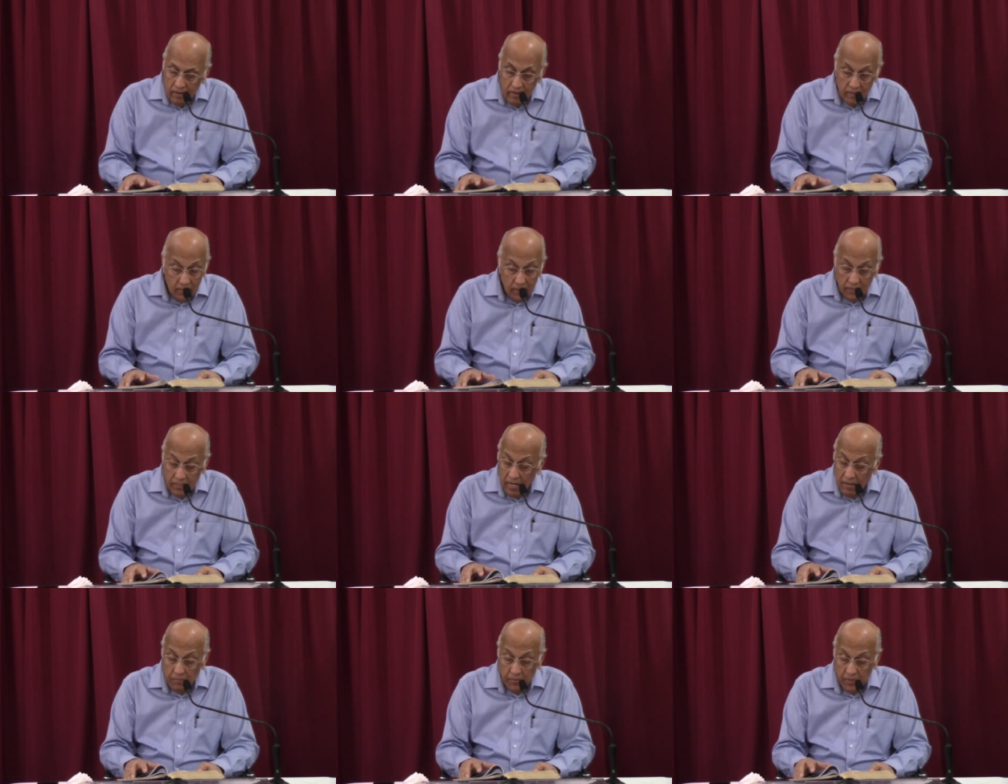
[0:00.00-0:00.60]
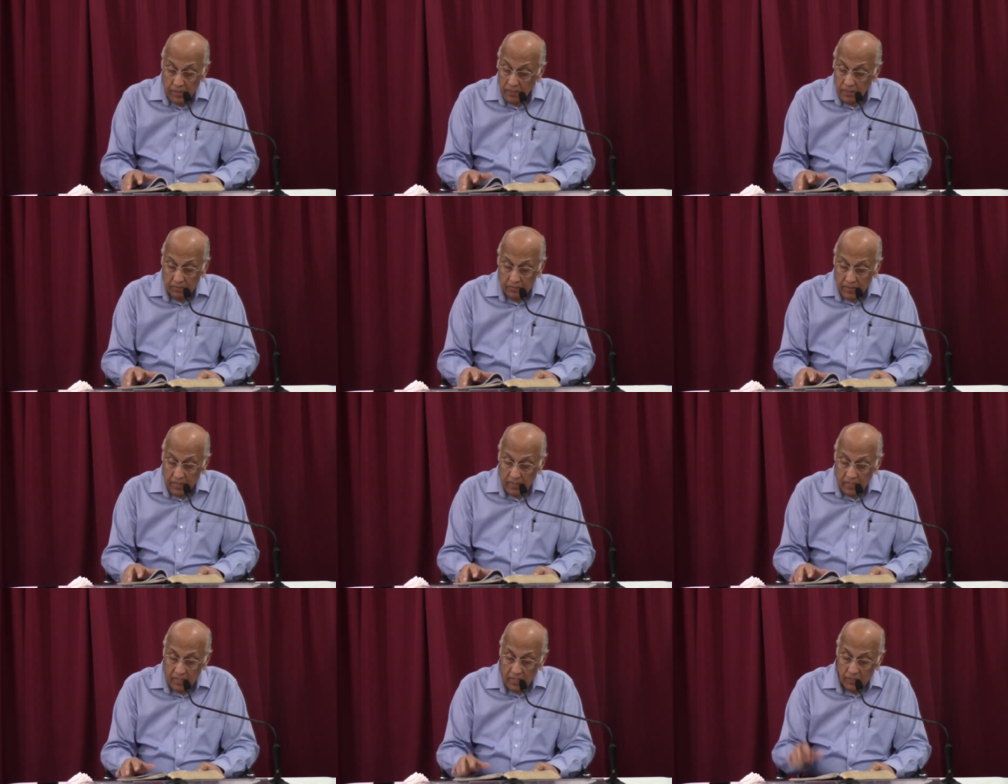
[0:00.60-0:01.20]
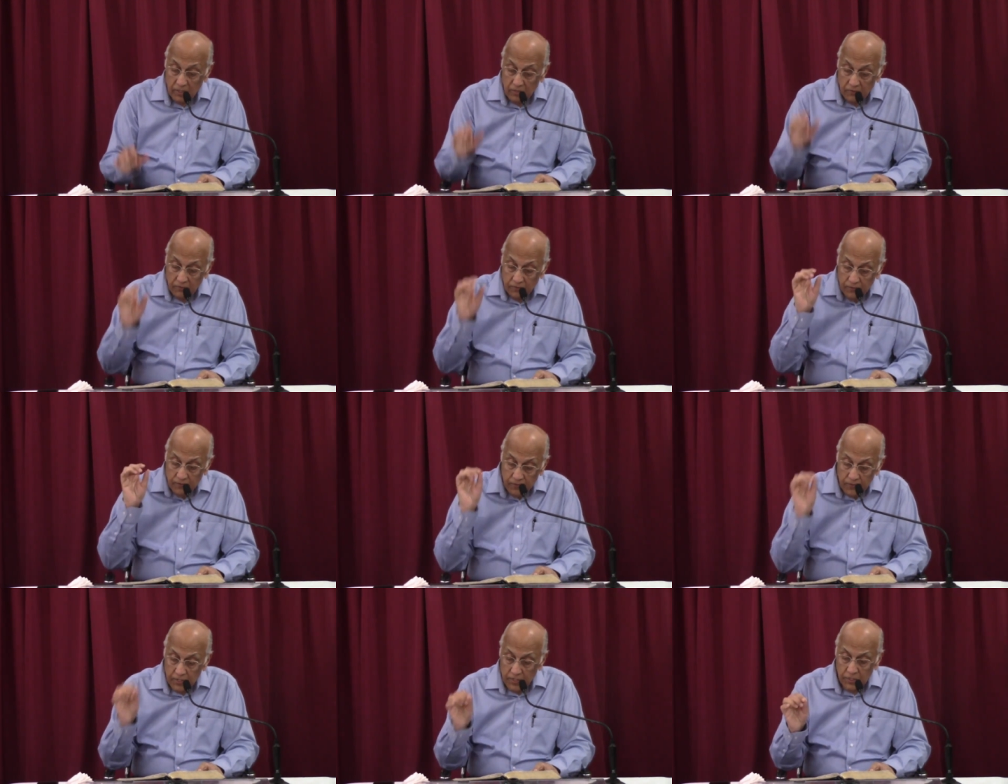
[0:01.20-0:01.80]
It's the same principle, and thus the
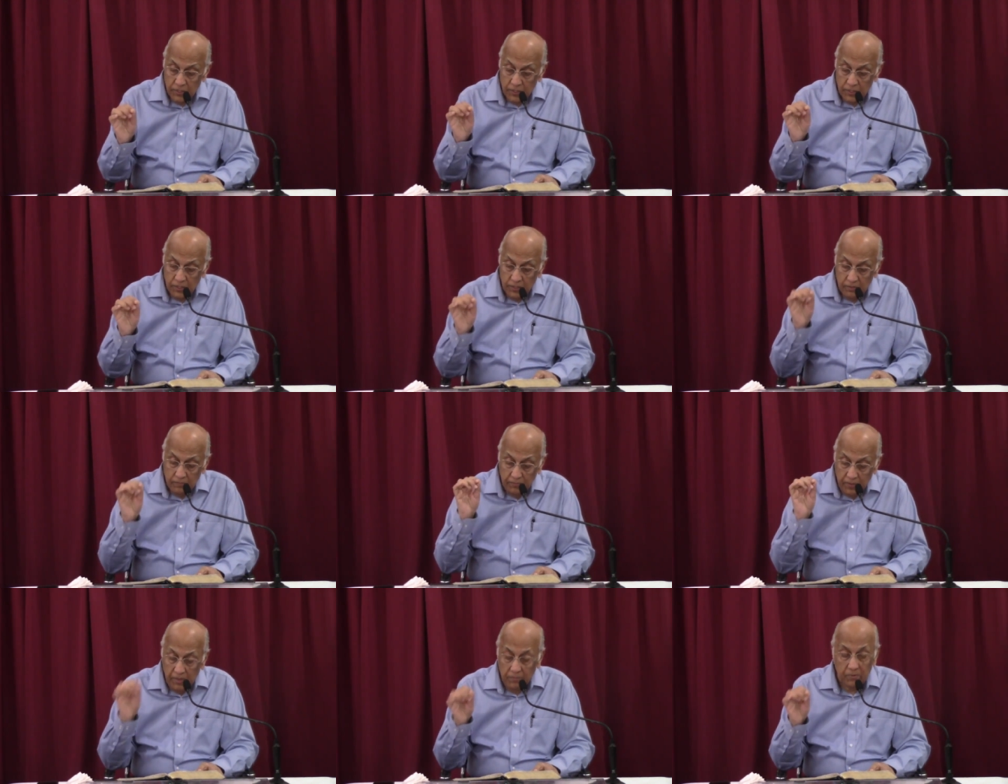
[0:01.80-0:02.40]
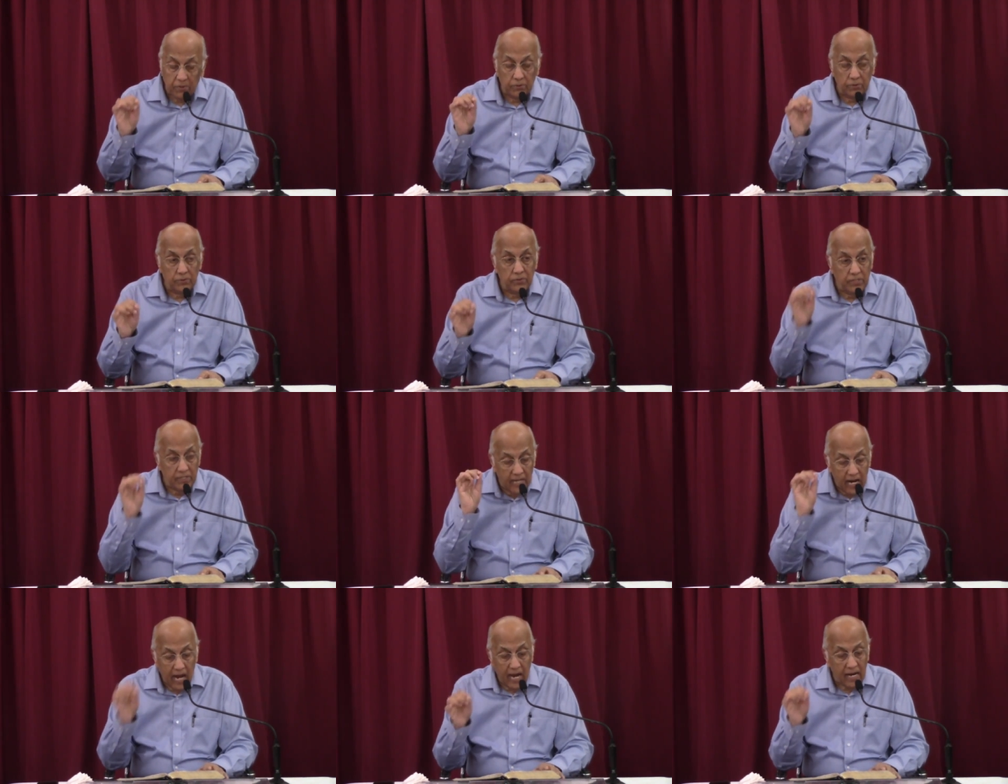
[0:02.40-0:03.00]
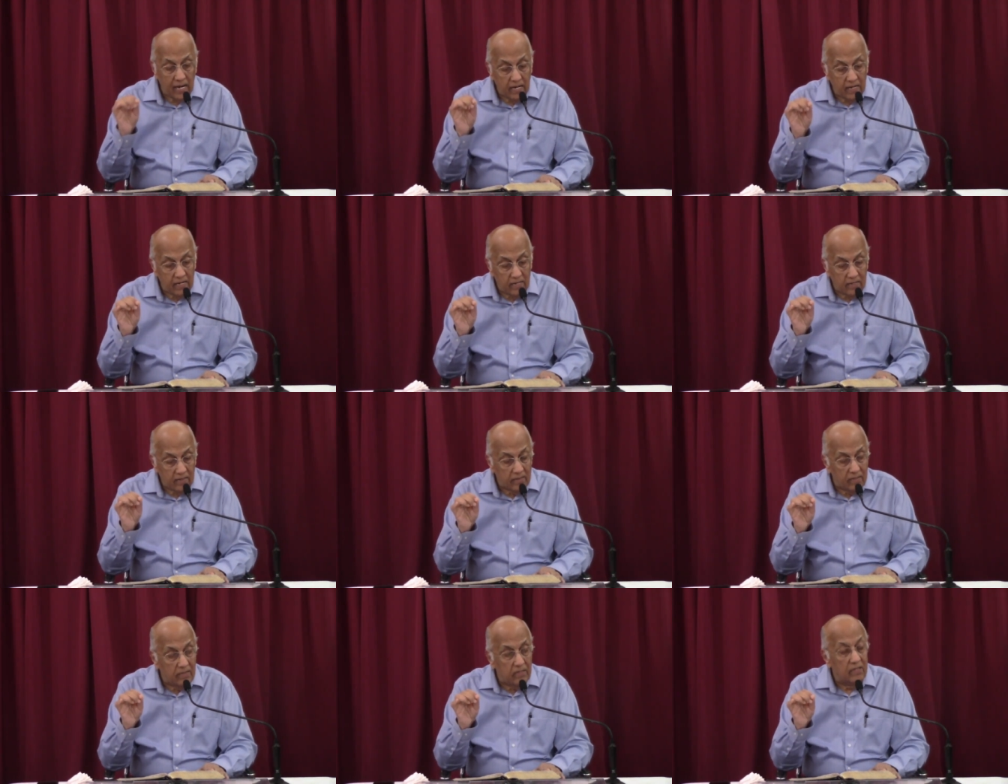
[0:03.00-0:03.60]
first people who died
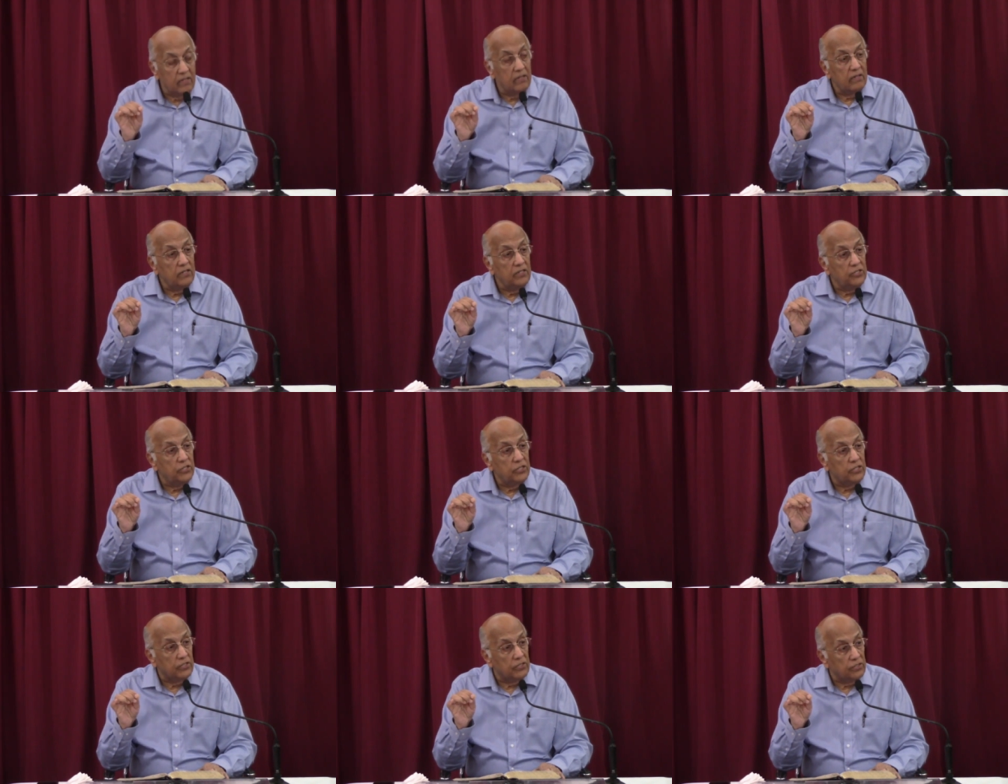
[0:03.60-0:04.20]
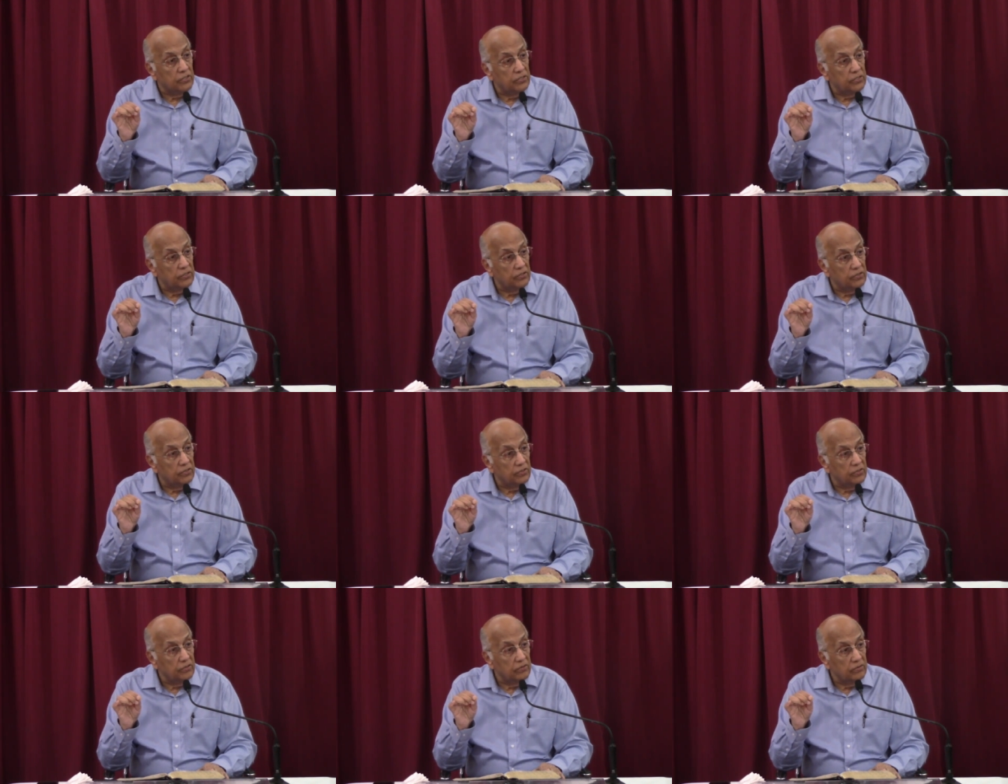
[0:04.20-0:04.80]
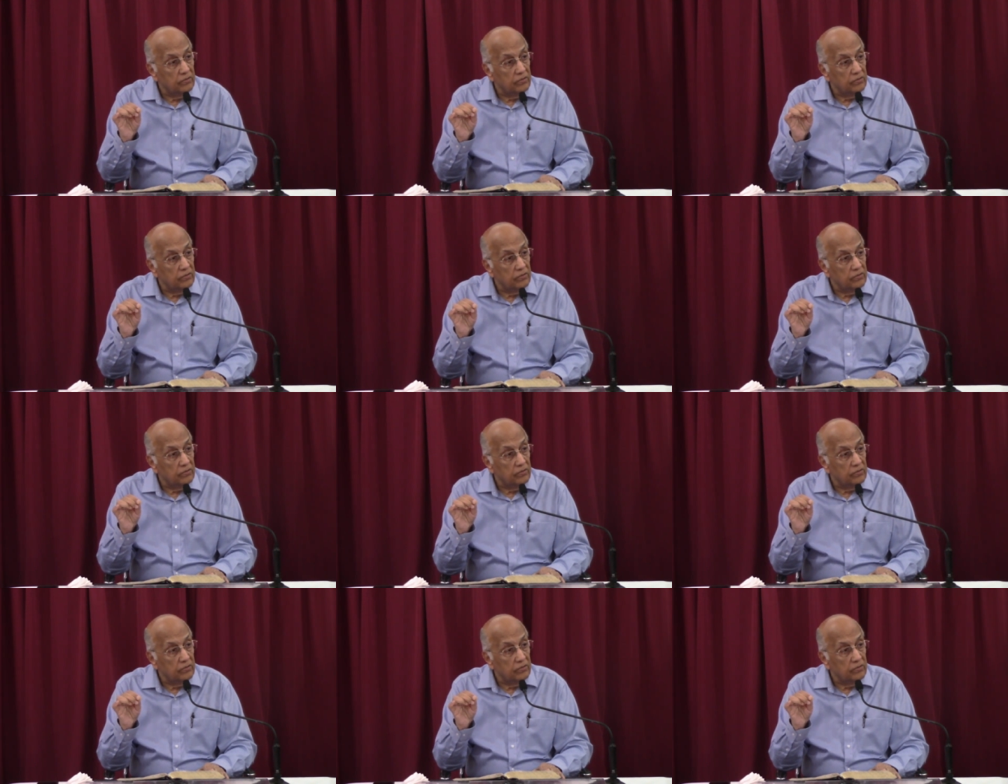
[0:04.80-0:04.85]
in the early church